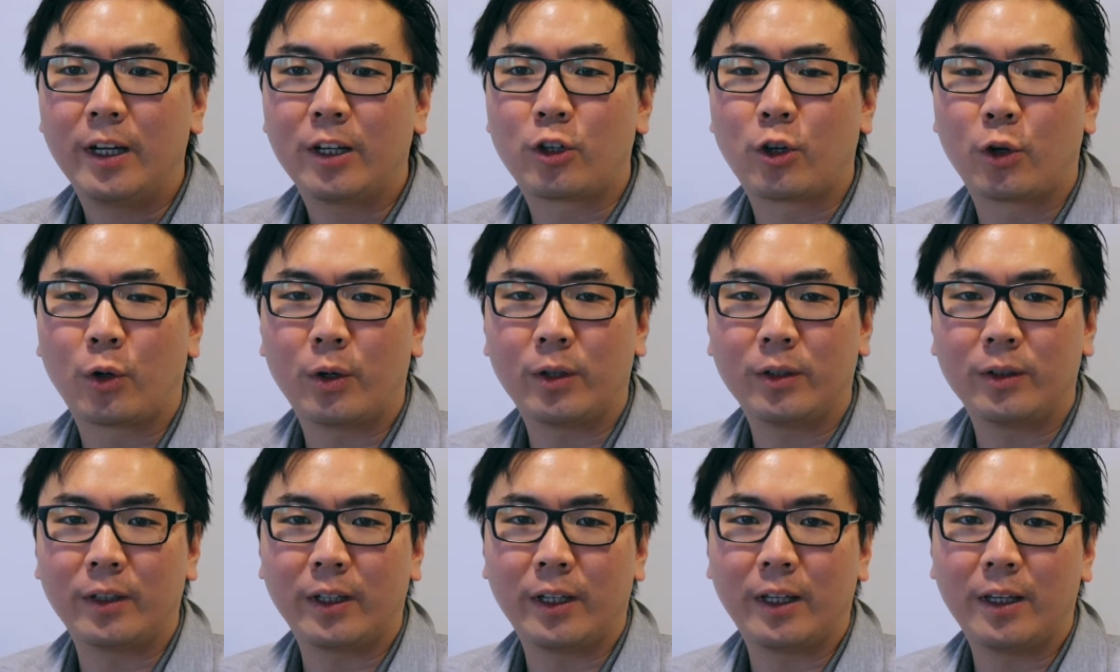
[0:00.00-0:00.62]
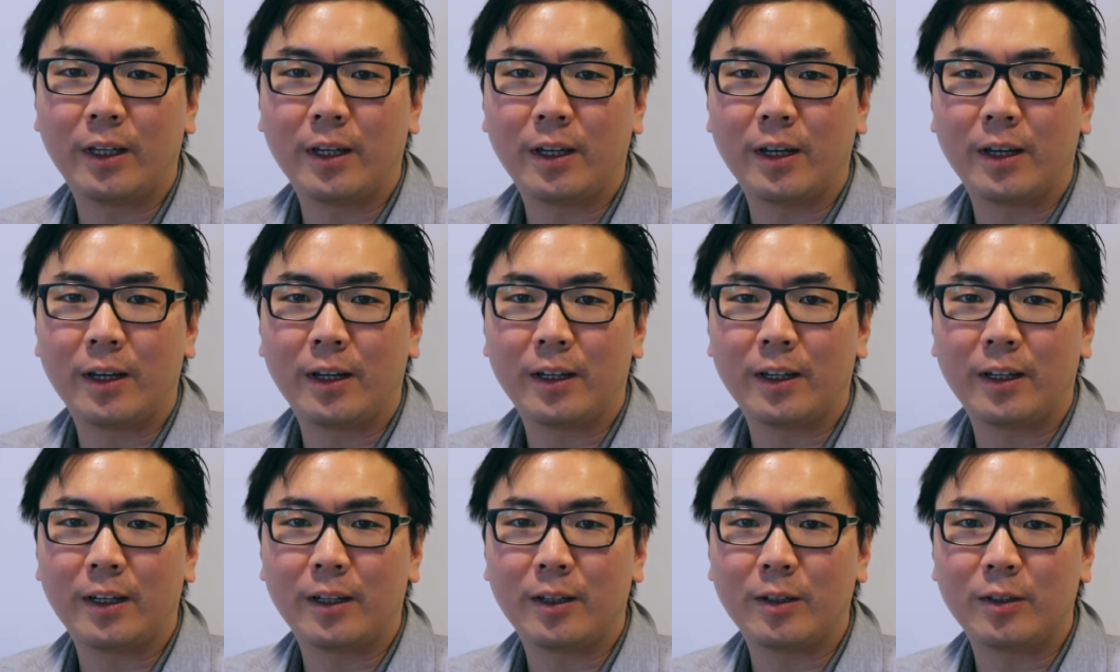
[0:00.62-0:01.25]
Currently,
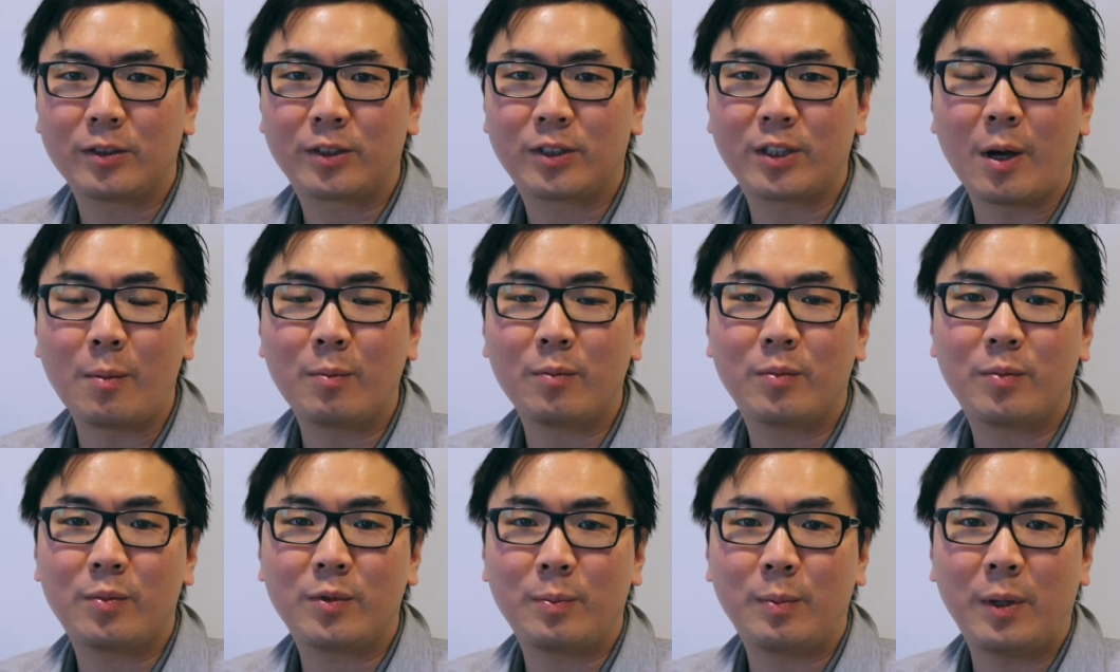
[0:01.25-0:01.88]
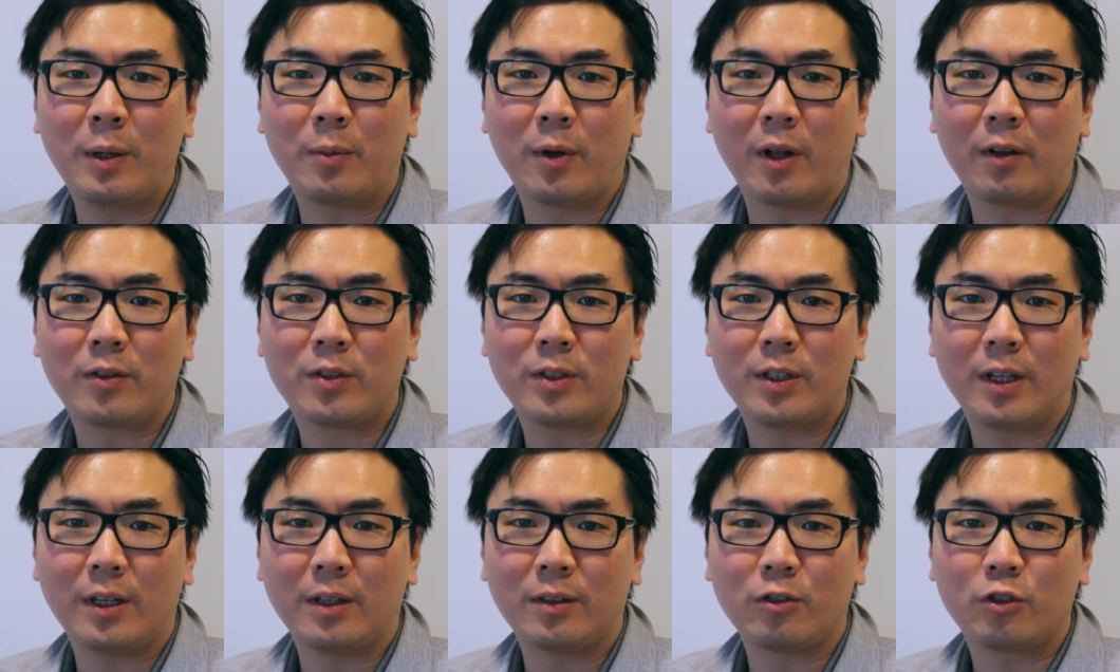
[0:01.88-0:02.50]
some people have
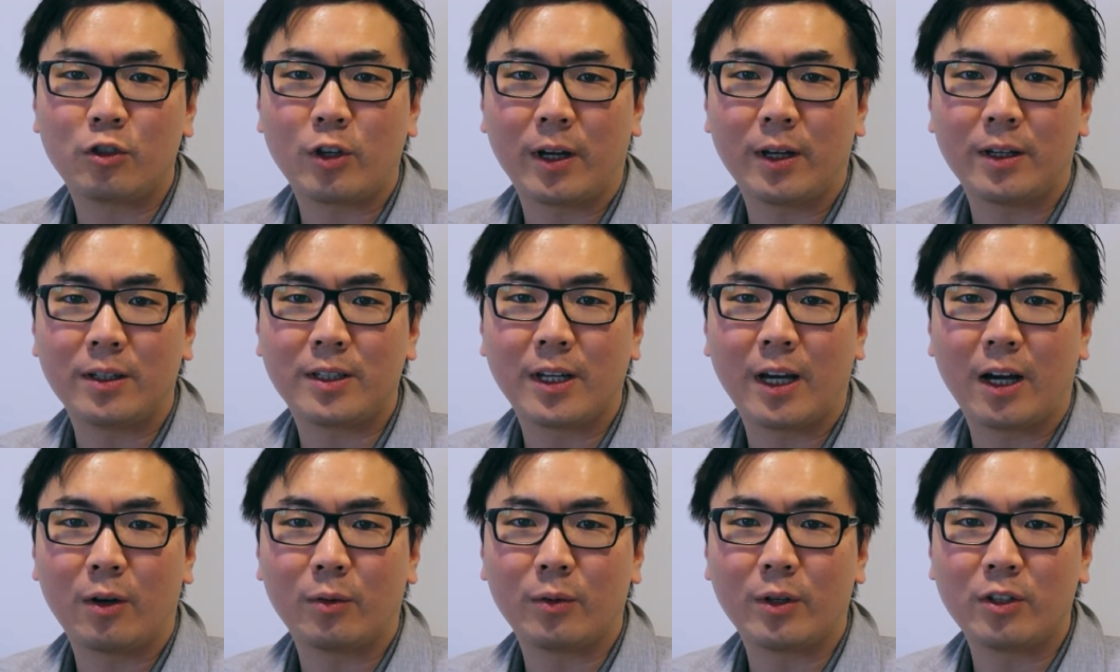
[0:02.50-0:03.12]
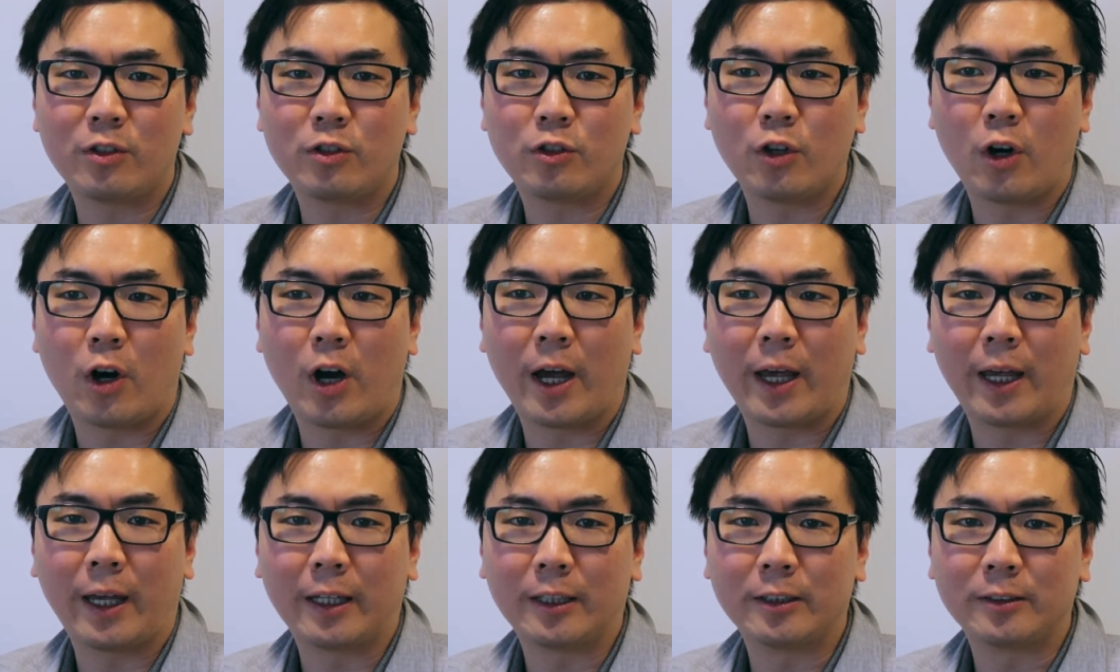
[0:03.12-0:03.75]
seen Chinatown as
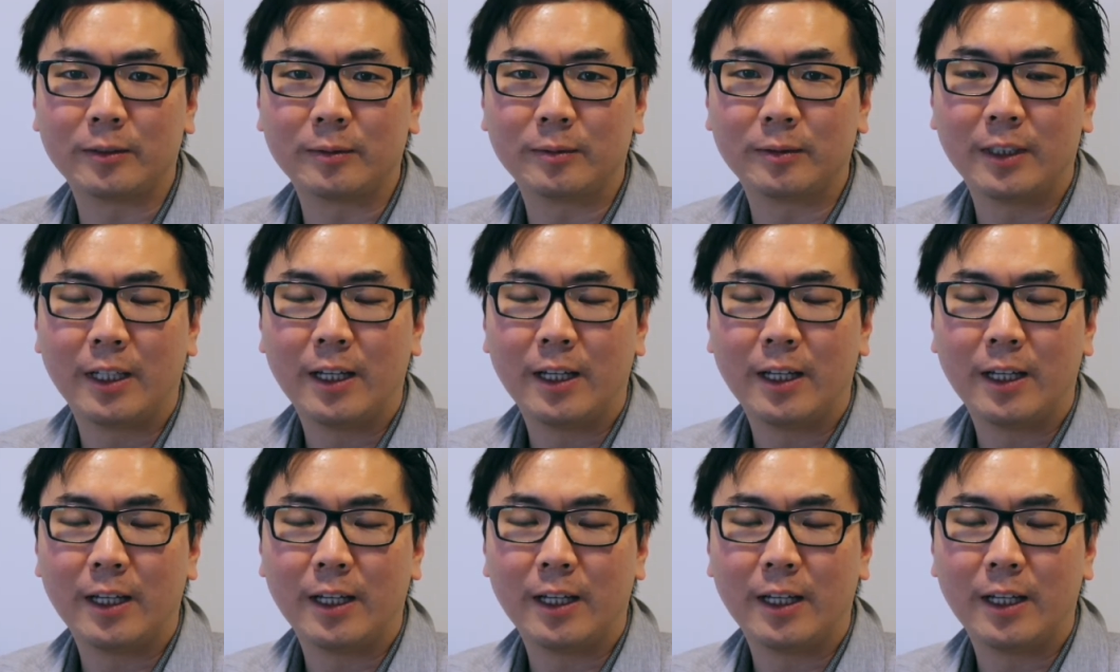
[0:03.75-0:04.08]
dying.